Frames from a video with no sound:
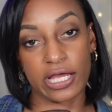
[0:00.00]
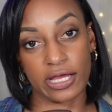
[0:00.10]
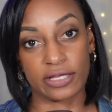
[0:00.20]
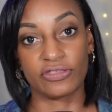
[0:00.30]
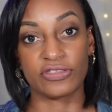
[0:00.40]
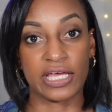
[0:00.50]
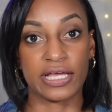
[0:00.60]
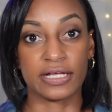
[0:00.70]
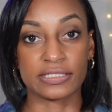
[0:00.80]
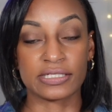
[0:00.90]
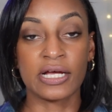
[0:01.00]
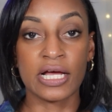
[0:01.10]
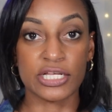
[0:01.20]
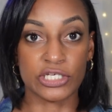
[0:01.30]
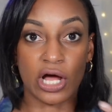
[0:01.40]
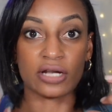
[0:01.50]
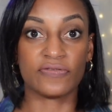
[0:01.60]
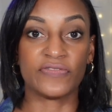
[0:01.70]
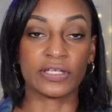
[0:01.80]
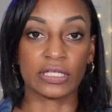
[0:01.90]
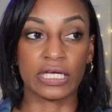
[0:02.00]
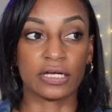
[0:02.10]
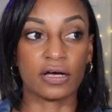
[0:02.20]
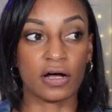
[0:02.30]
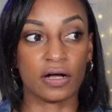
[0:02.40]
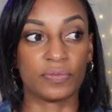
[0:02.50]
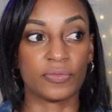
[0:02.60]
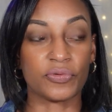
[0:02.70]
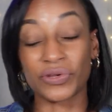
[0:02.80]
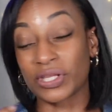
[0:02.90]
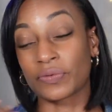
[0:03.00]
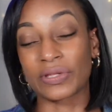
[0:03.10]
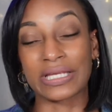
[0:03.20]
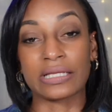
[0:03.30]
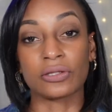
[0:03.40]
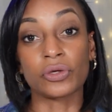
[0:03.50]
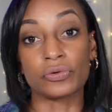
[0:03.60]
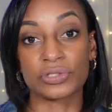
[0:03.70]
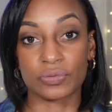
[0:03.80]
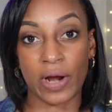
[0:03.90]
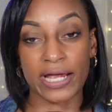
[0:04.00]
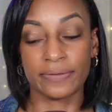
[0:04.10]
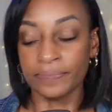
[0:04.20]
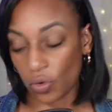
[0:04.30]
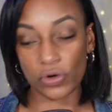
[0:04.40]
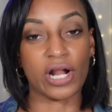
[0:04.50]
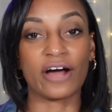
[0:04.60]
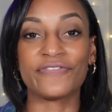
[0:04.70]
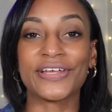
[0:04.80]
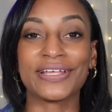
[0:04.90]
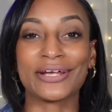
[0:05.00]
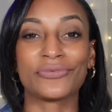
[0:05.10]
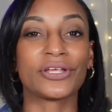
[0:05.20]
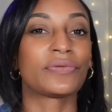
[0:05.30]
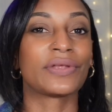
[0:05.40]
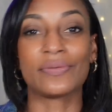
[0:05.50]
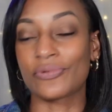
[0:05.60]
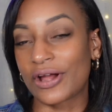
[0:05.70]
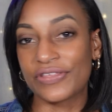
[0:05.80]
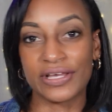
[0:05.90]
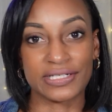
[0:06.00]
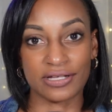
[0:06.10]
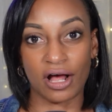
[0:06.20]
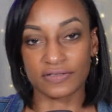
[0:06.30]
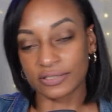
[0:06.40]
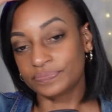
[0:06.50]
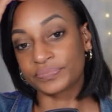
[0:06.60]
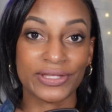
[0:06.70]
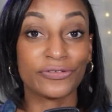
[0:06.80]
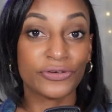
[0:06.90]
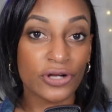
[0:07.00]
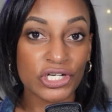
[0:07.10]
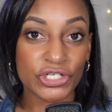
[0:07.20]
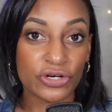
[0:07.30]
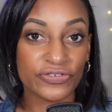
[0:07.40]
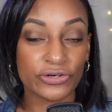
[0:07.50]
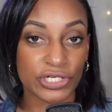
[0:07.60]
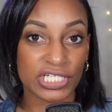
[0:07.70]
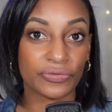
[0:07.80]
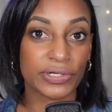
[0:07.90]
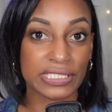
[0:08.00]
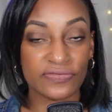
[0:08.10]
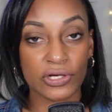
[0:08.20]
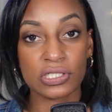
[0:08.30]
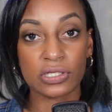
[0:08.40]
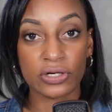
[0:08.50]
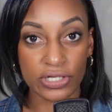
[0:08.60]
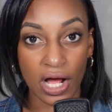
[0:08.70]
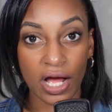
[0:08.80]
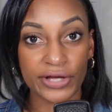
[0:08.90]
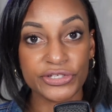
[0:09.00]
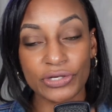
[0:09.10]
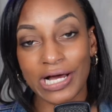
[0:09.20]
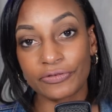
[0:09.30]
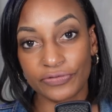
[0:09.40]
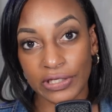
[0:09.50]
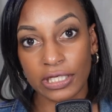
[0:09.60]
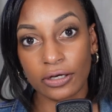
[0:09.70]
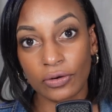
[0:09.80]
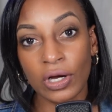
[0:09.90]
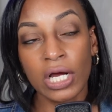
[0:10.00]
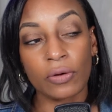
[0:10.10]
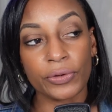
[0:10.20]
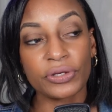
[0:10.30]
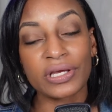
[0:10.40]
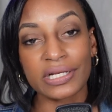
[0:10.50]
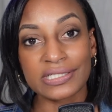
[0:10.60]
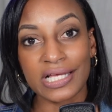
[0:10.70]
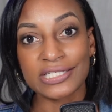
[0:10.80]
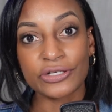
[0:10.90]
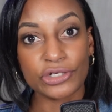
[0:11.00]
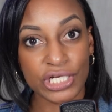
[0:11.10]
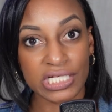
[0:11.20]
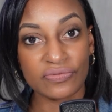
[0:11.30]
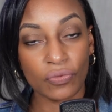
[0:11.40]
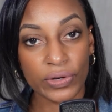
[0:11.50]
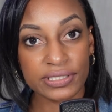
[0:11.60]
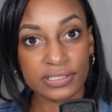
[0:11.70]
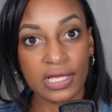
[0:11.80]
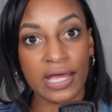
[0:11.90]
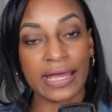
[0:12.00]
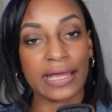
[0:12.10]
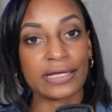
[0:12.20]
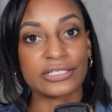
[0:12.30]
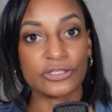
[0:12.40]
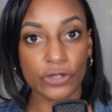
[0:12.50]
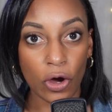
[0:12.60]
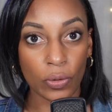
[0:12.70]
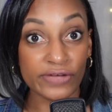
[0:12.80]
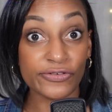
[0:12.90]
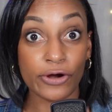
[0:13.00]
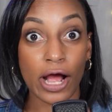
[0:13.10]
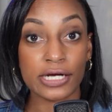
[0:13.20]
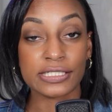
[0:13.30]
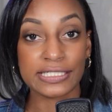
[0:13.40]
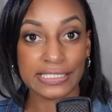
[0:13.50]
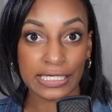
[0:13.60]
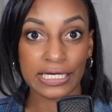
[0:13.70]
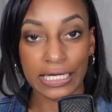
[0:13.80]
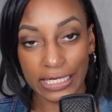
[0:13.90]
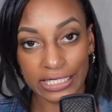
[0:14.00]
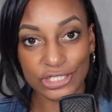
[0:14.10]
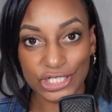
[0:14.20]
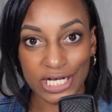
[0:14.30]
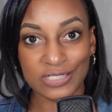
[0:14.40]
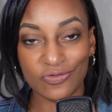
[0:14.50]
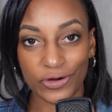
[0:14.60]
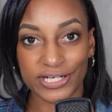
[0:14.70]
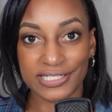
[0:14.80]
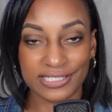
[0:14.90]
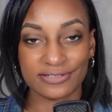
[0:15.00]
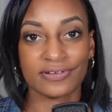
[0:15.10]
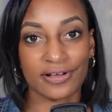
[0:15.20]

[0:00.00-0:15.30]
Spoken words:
and things not feeling really, really loose, right? Or not feeling really, really breathy and soft. Now, if you're not sure if your chest voice is functional or not, I do have a video where you can assess your chest voice and know if you're actually singing in chest voice,